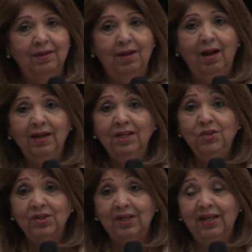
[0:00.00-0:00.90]

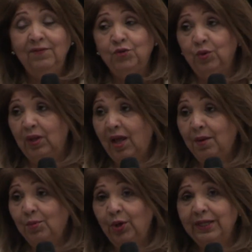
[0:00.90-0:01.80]
College gives you a
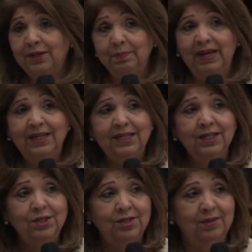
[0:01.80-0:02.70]
lot more
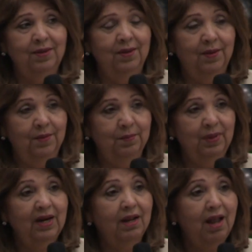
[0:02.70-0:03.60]
independence,
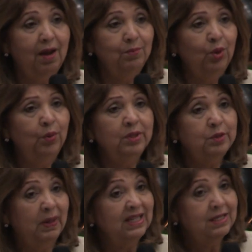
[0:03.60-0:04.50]
but a lot more
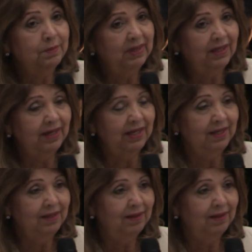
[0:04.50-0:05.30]
responsibility.